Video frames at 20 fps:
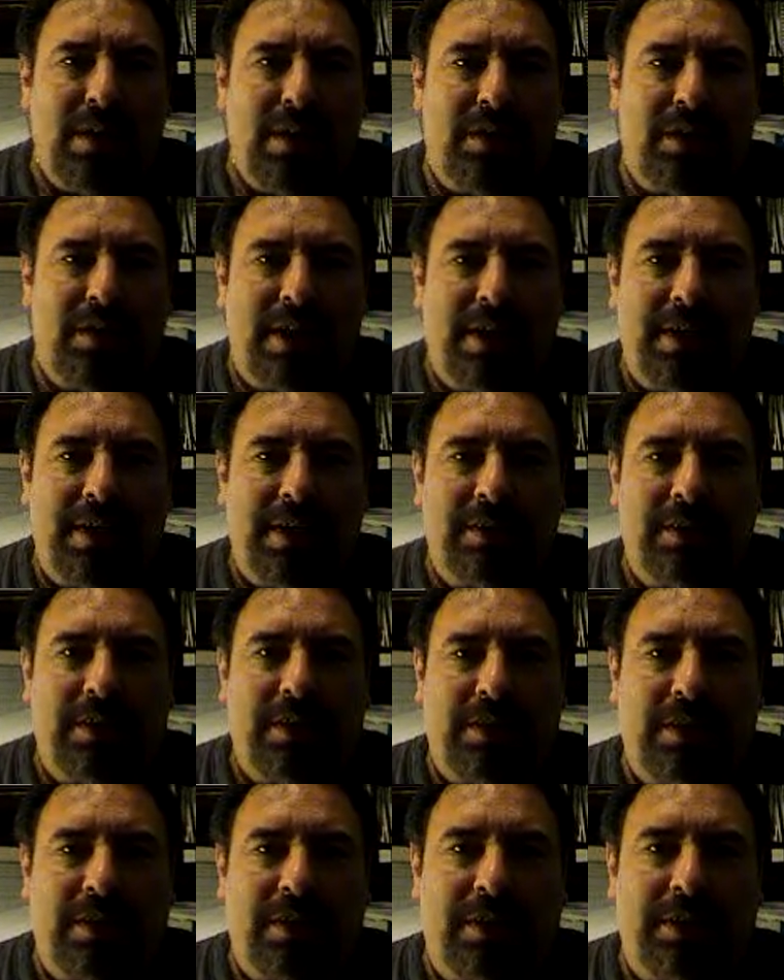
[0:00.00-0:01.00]
the thing is,
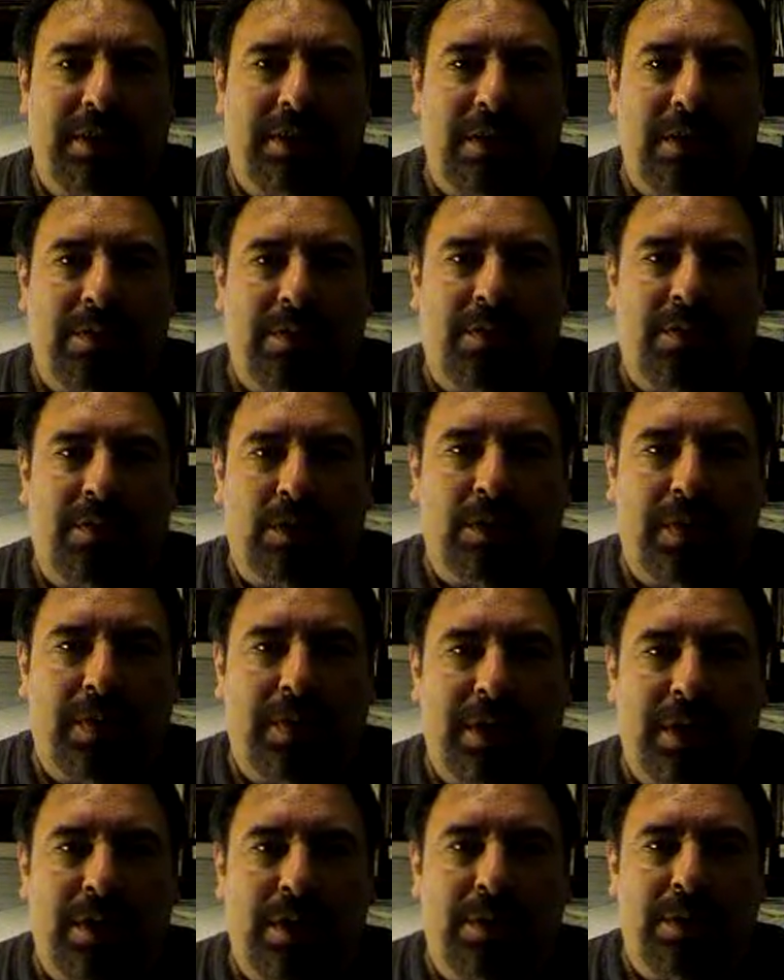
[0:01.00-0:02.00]
uh, like I say on the first
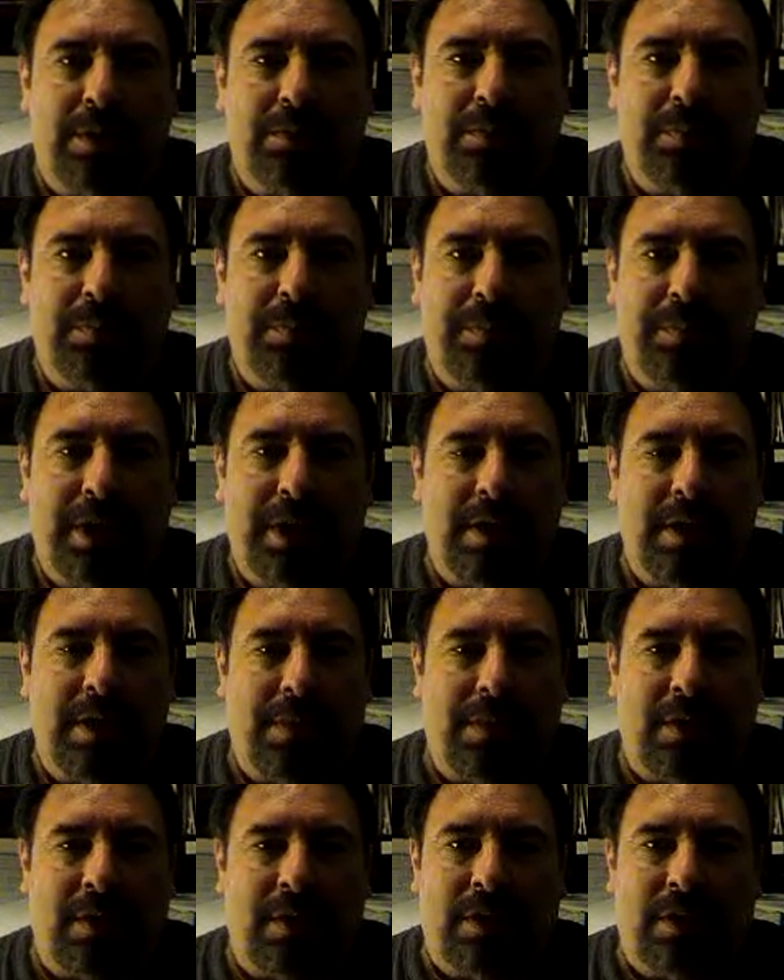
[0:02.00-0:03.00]
video, pick
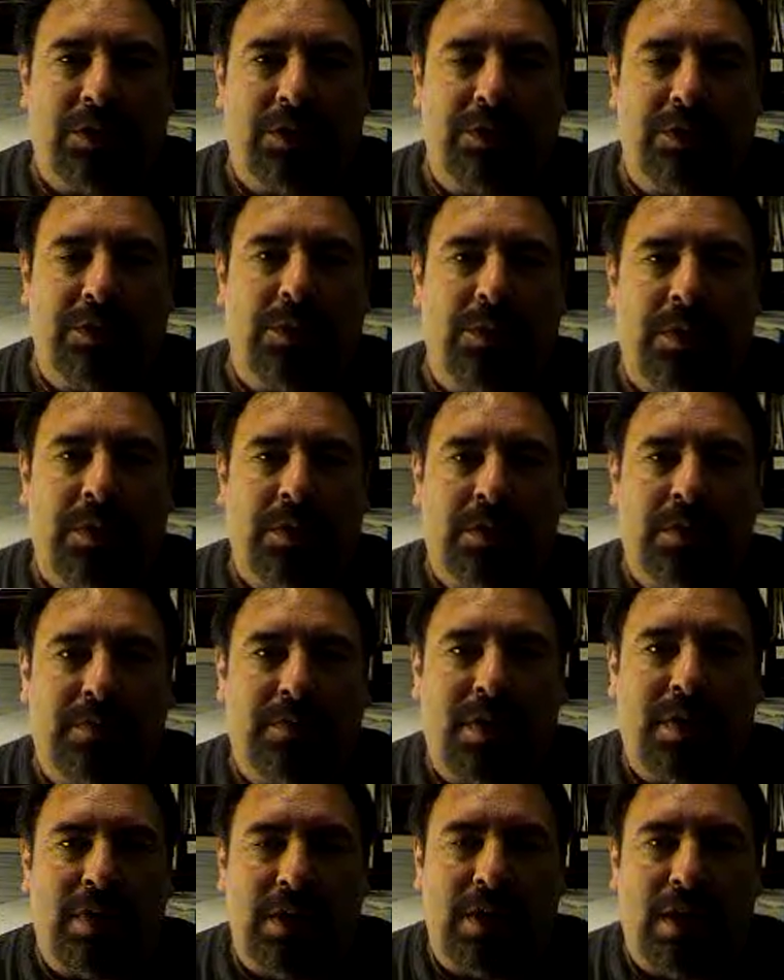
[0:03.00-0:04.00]
up, I showed you one on the
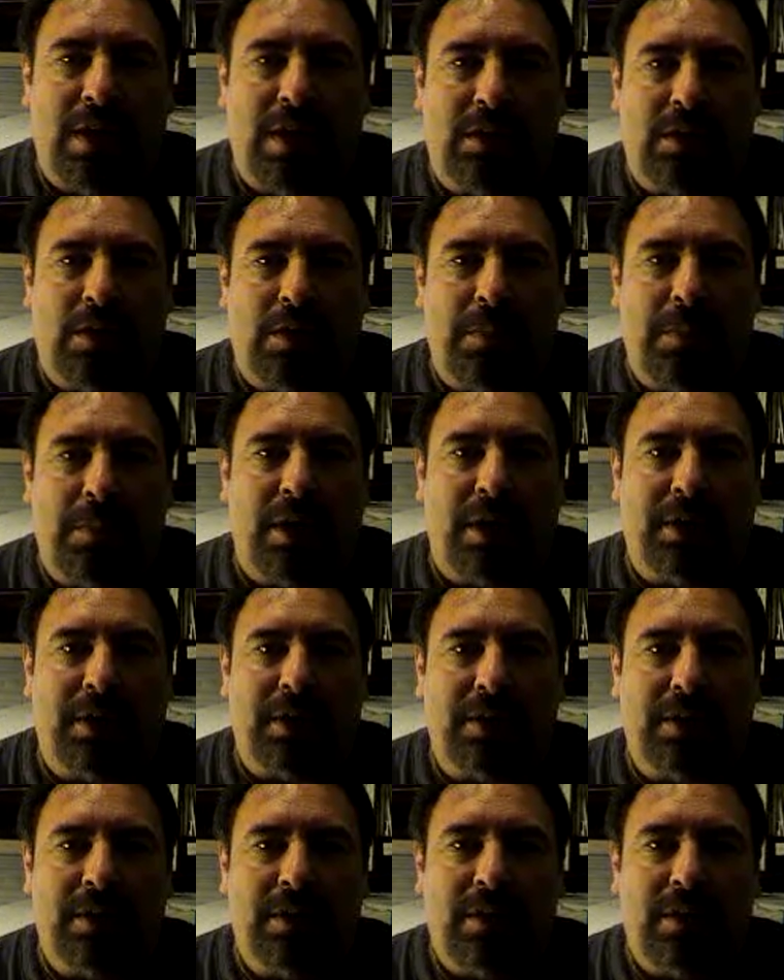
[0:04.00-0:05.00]
$5
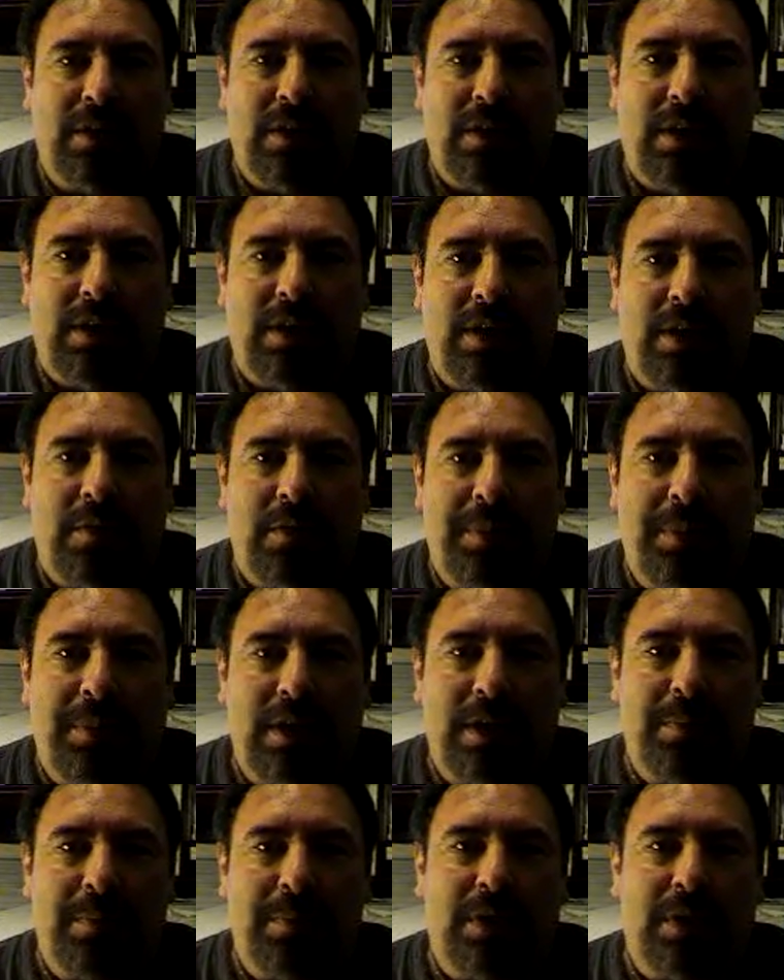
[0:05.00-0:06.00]
harmonica. Uh,
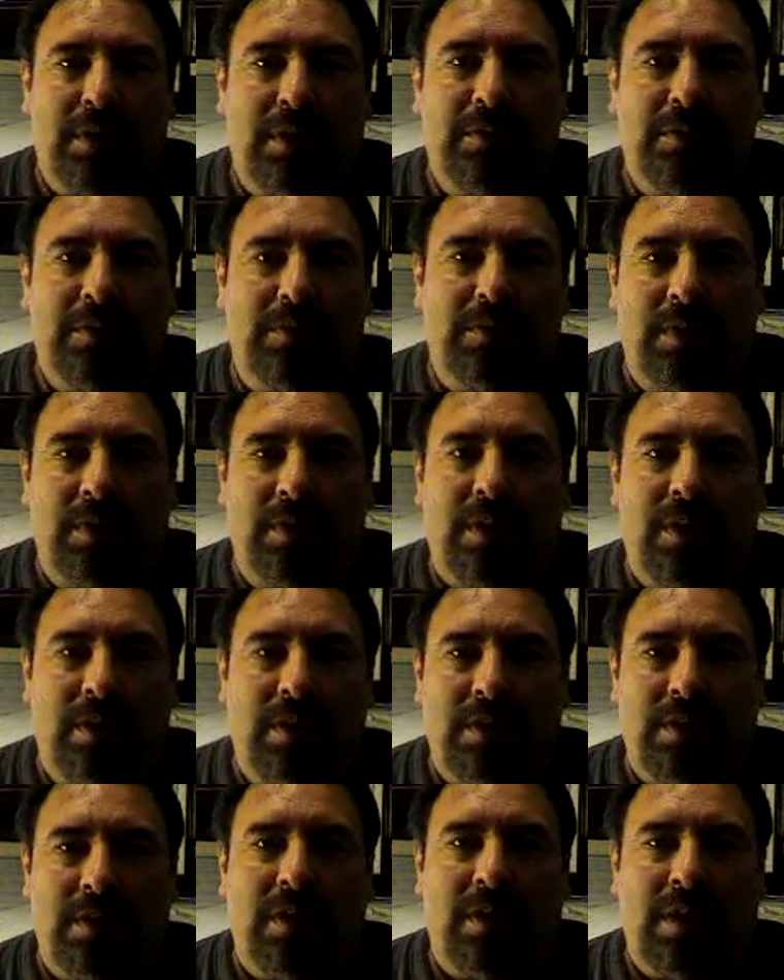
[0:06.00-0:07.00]
pick up a,
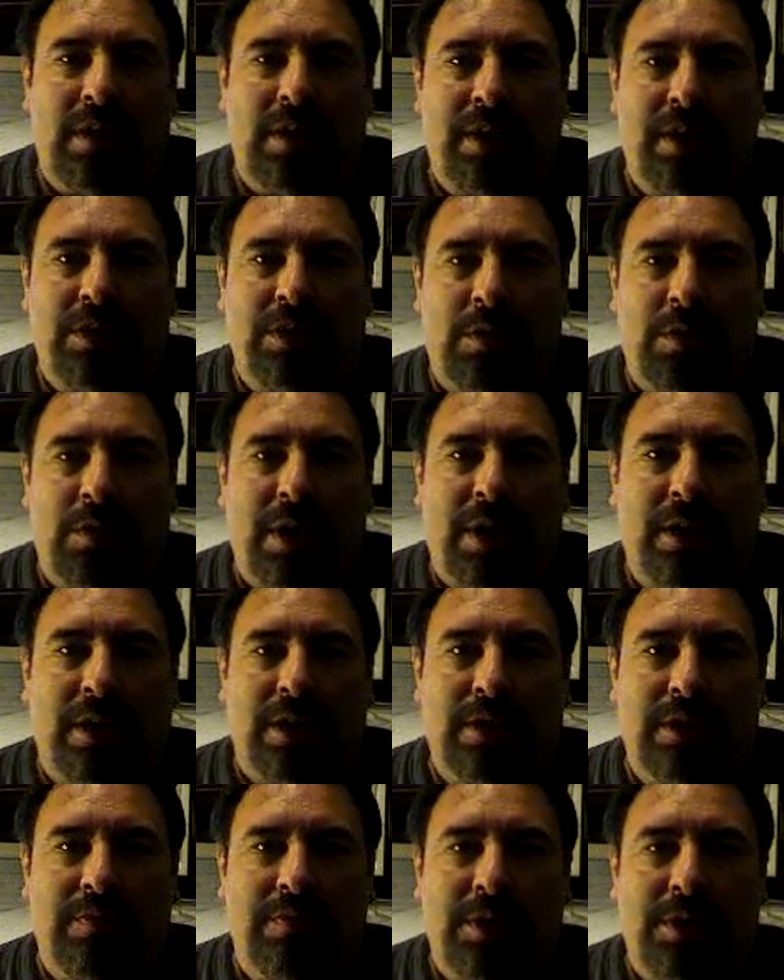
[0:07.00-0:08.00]
a nice
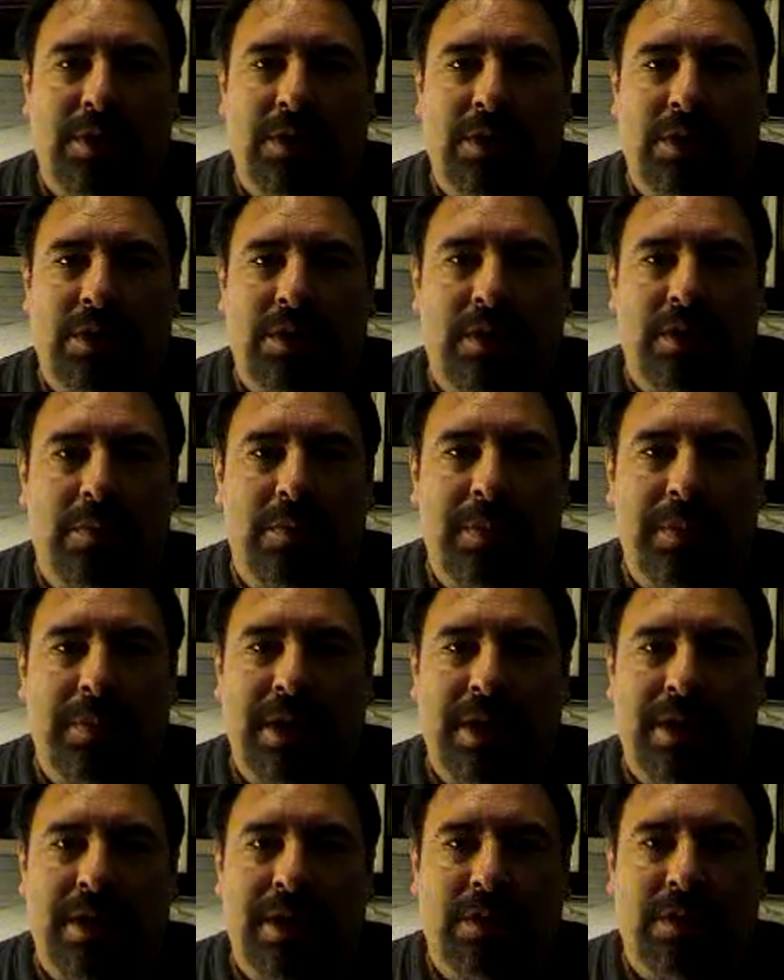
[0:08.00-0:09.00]
harmonica if you're a
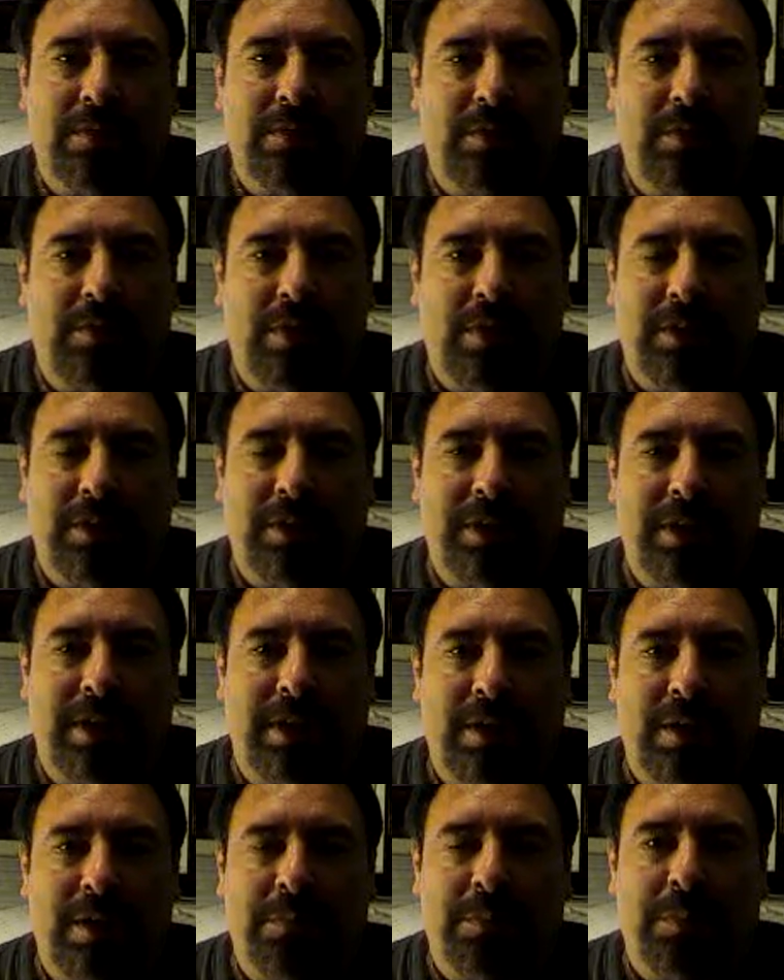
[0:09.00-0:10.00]
beginner. like I say,
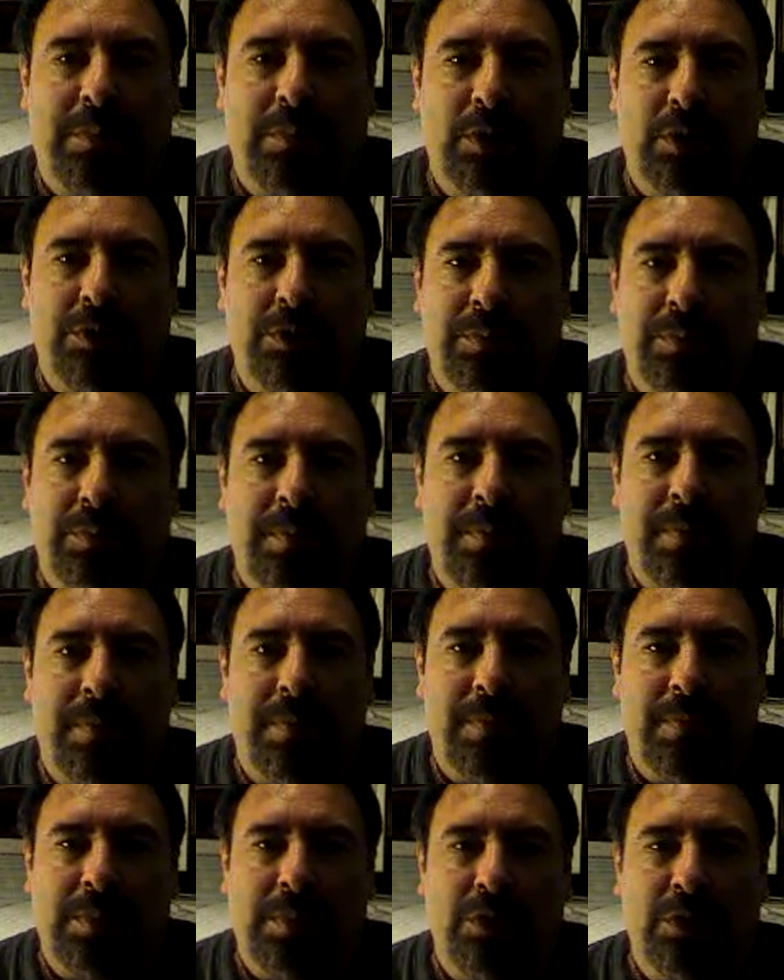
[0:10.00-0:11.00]
that blues
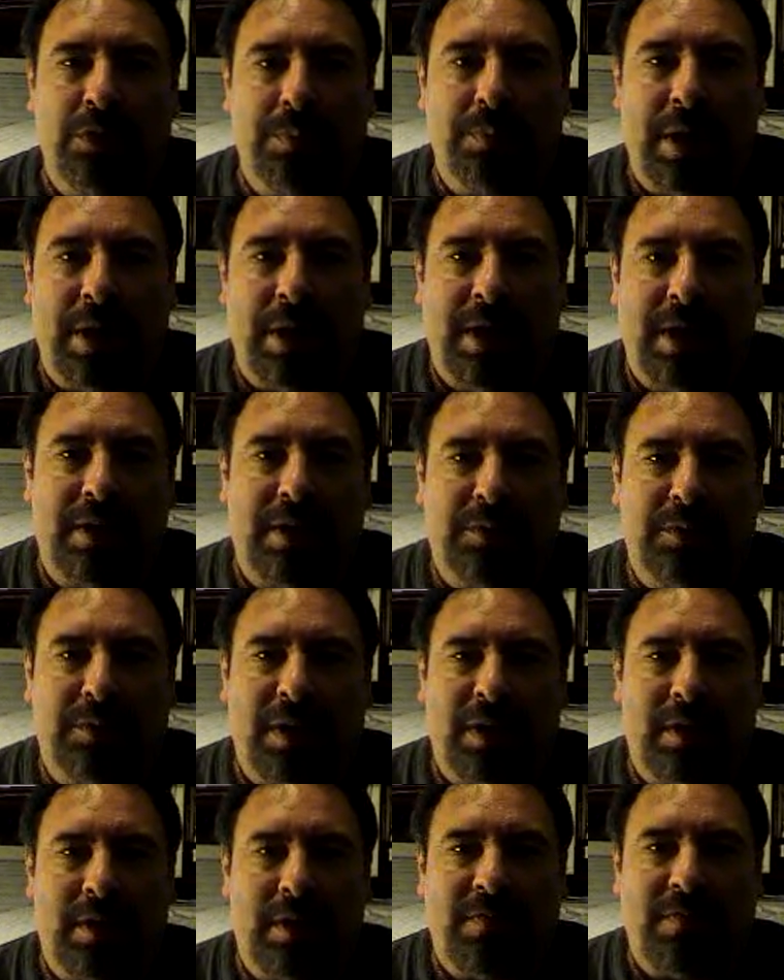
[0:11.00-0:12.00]
blues band is
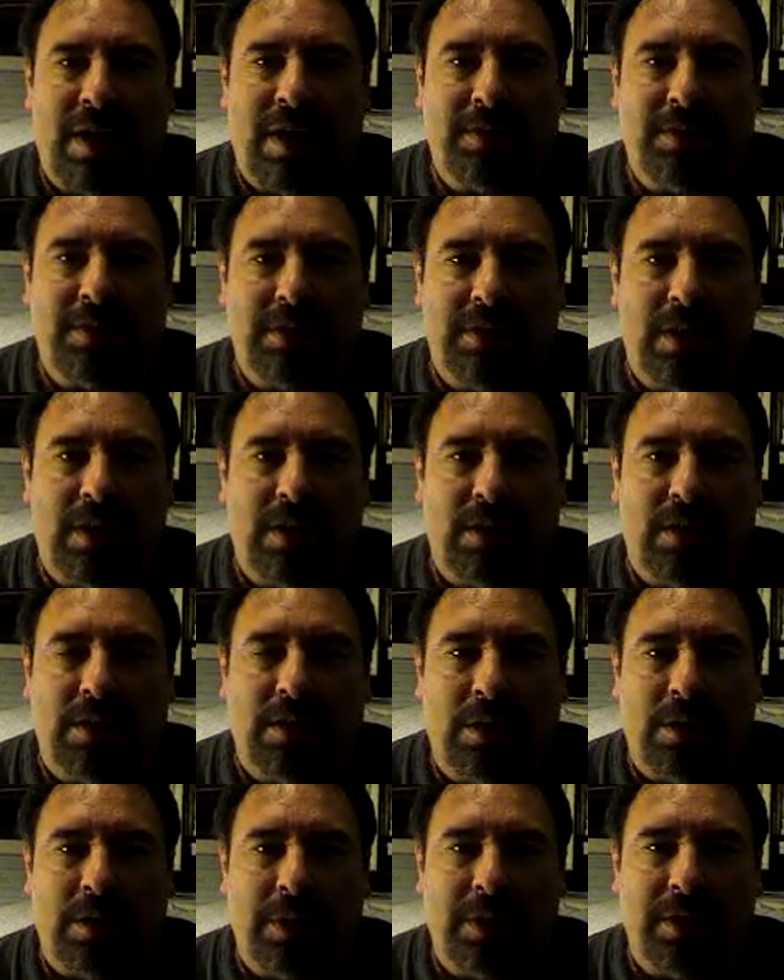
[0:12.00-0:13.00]
probably a $5, $10
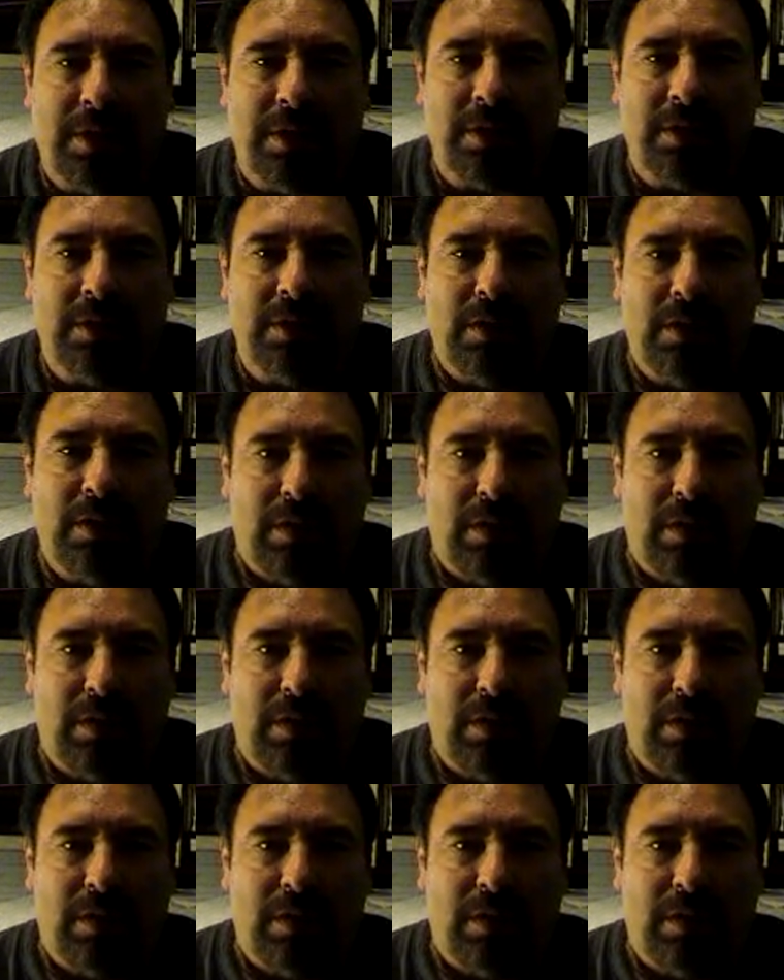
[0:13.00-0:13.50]
harmonica.